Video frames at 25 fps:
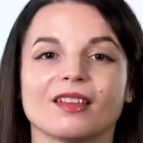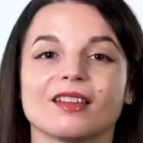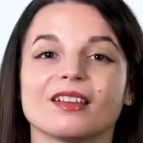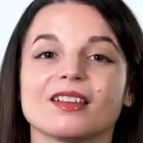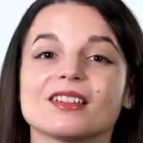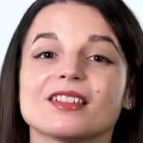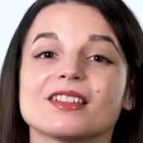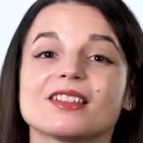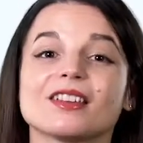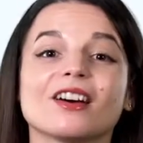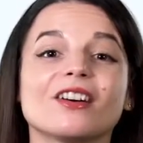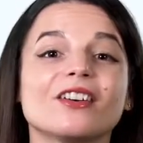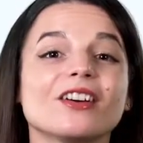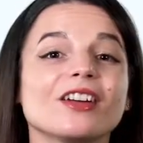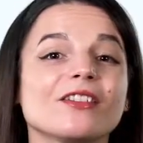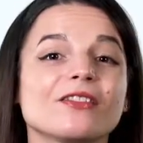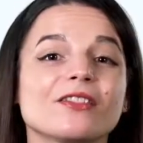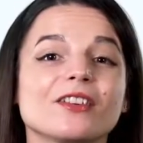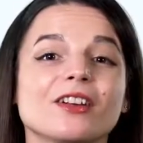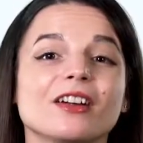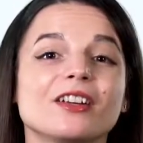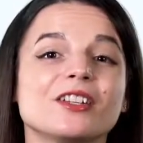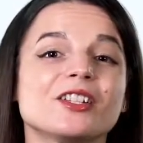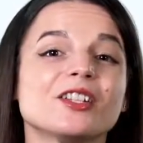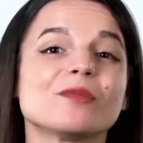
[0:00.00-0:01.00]
So if
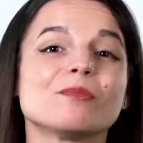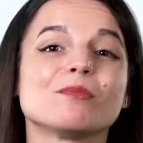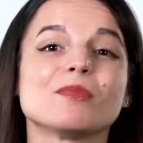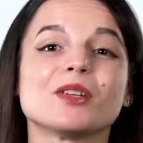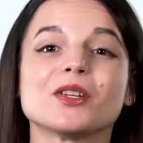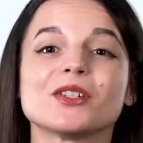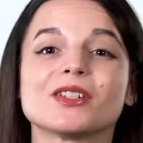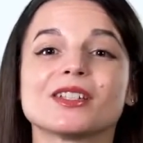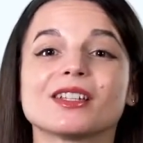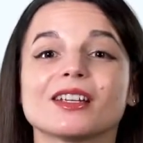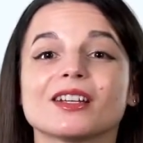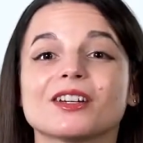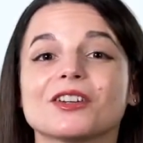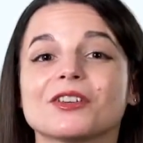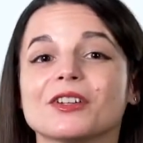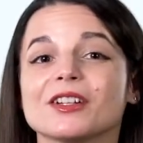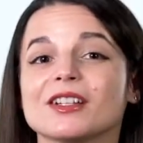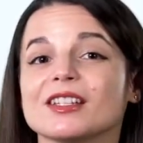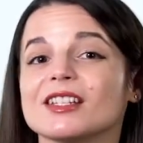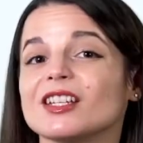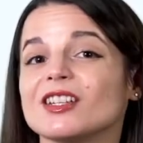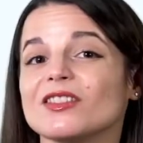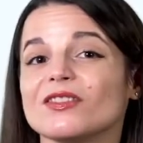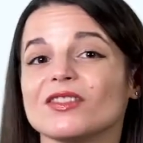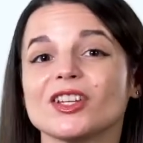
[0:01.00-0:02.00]
you're into music or
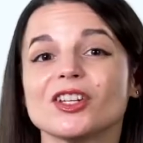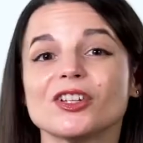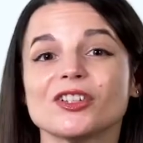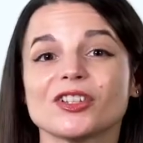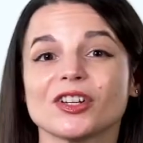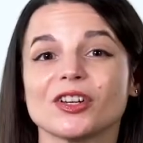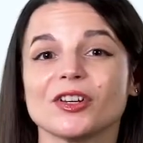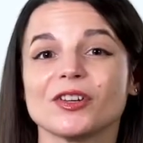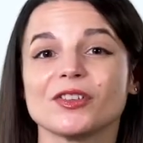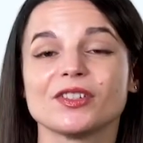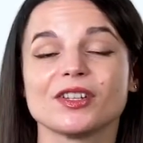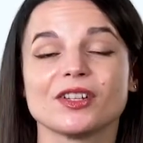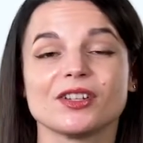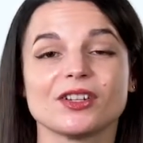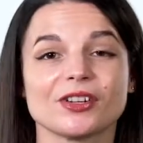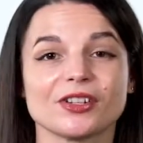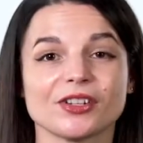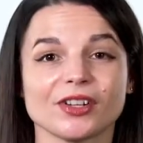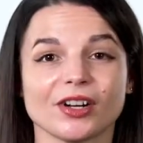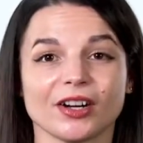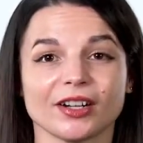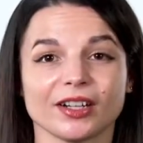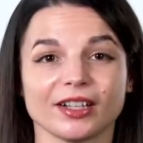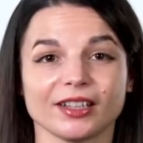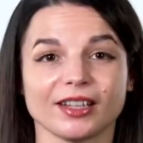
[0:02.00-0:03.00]
TV shows in your
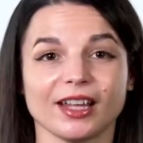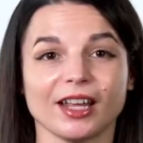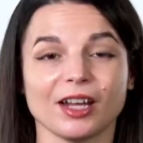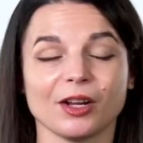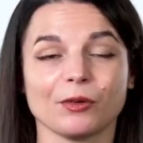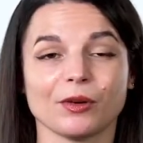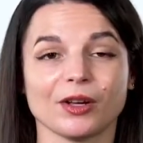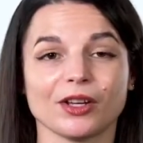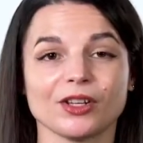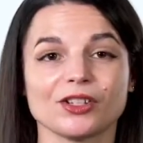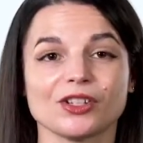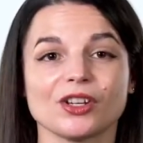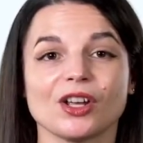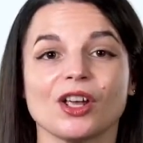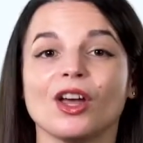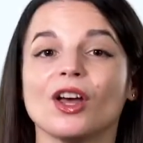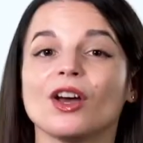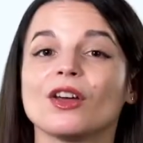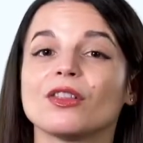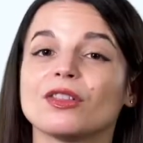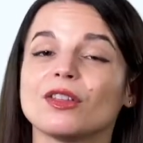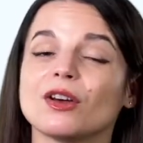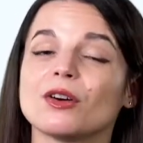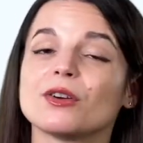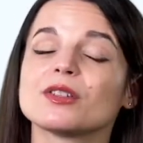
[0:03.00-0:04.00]
target language,
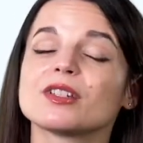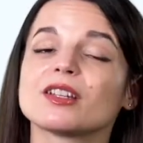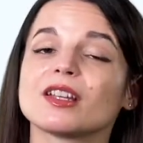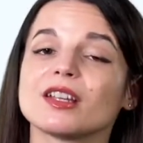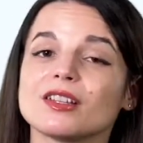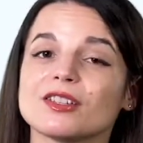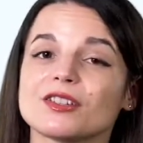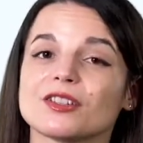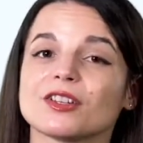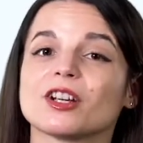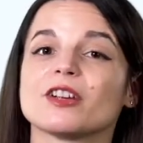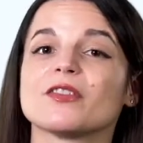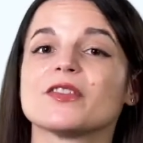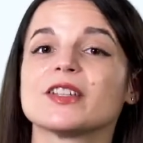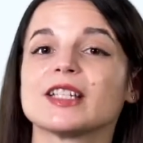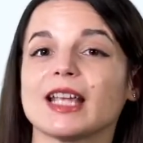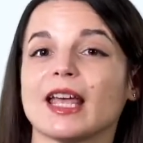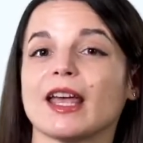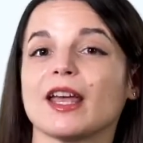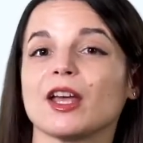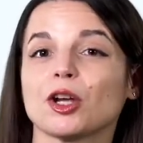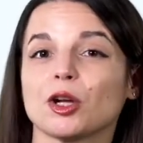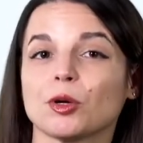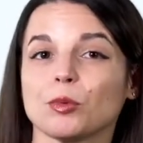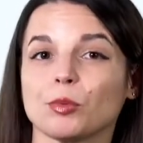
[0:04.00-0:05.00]
those can serve as
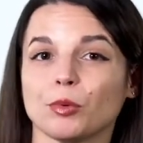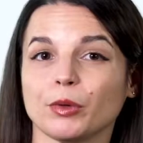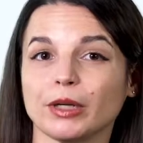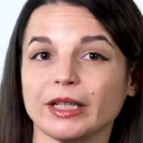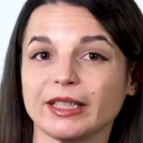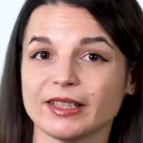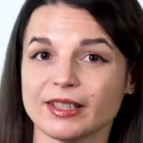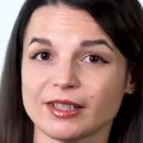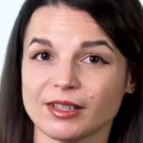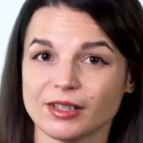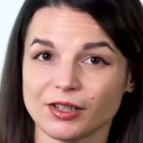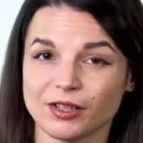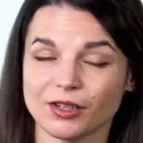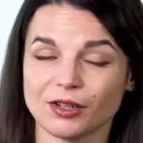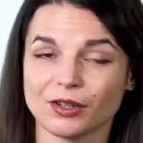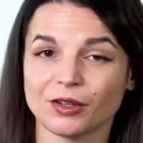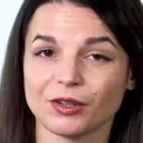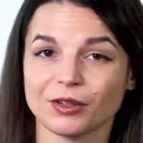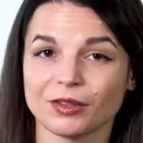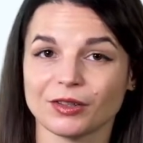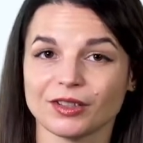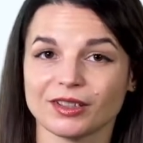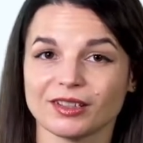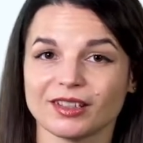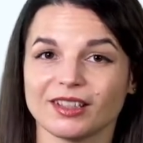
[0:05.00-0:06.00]
anchor points too.
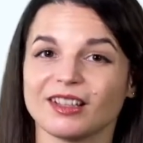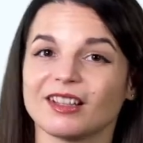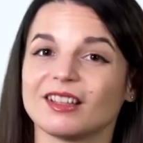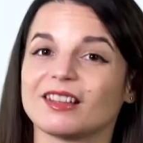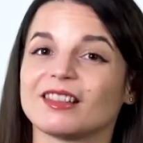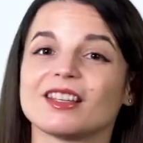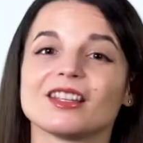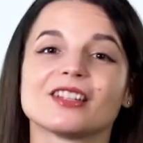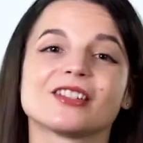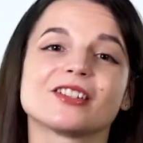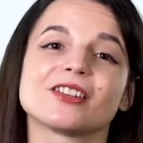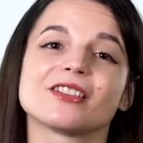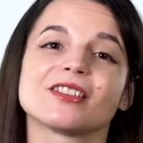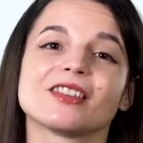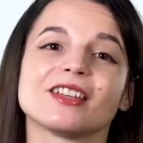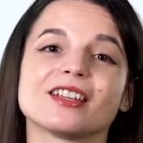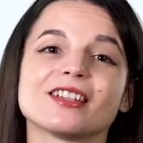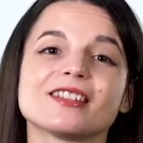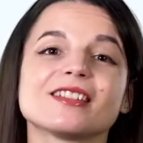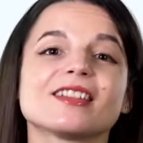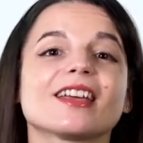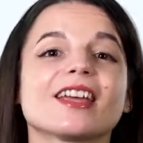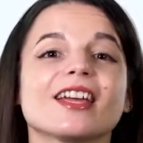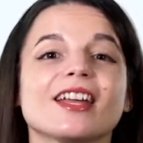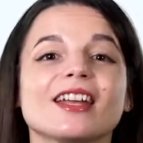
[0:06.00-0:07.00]
These are
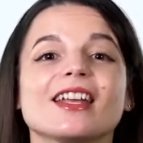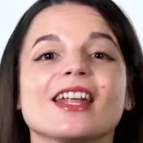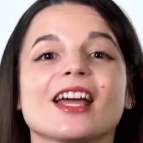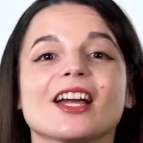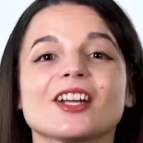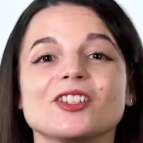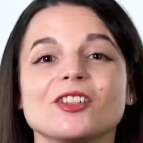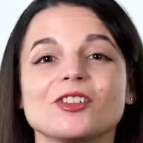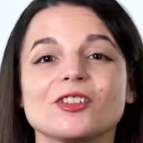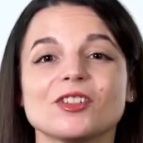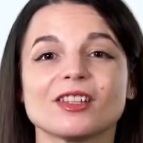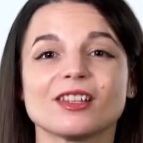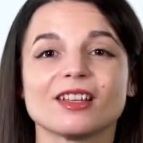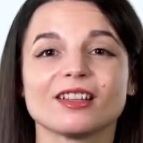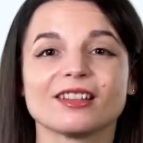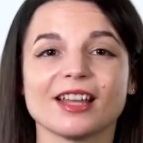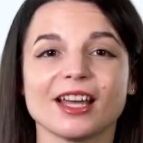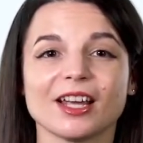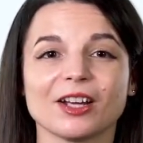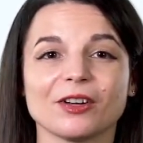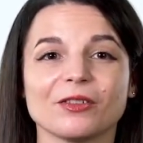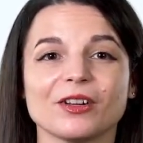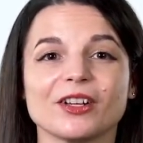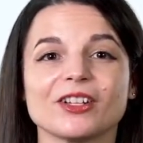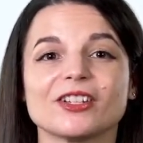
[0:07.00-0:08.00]
things that connect you to the
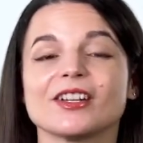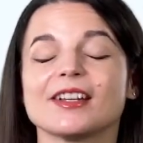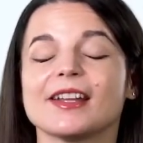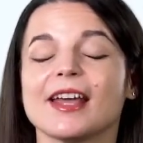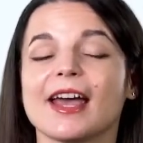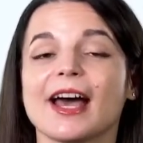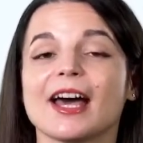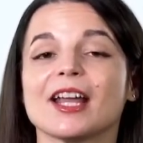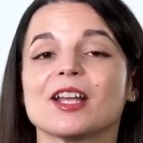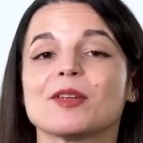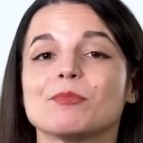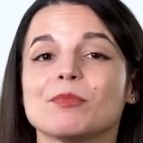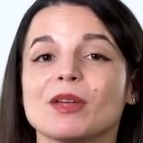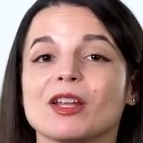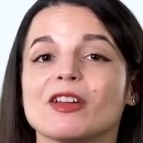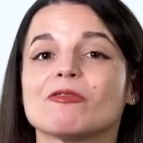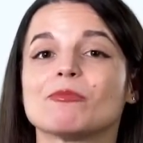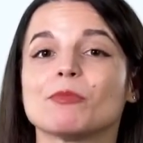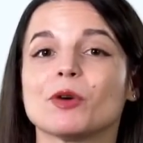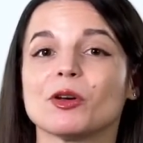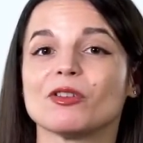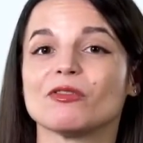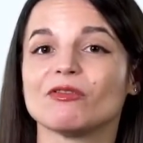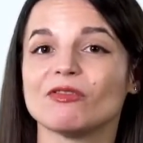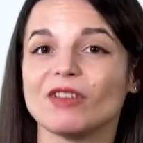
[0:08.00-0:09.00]
language and add a bit of
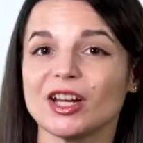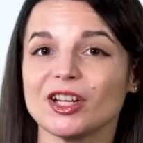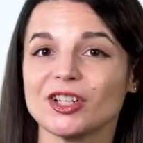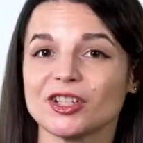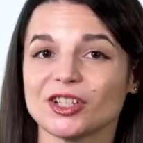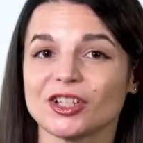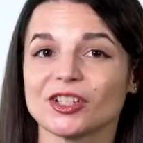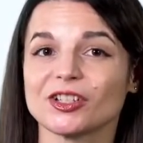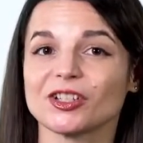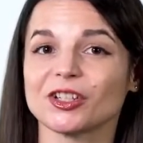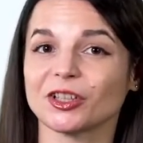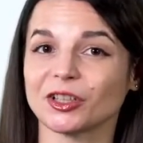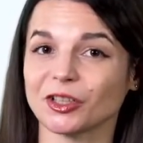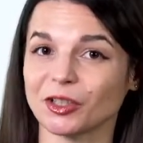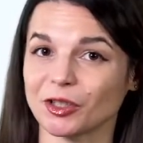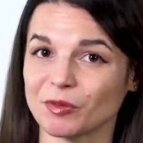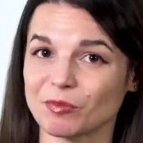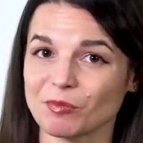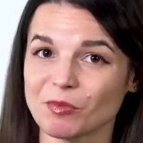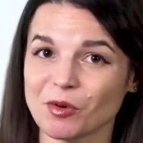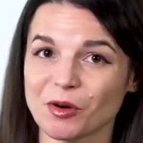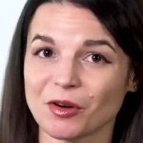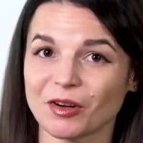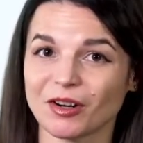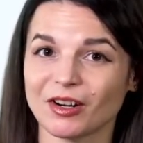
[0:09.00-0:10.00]
motivation to learn
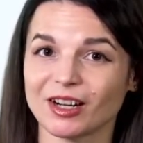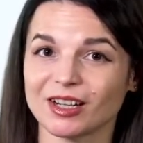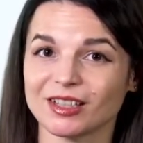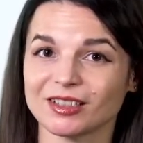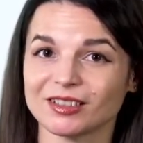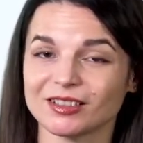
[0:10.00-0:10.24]
more,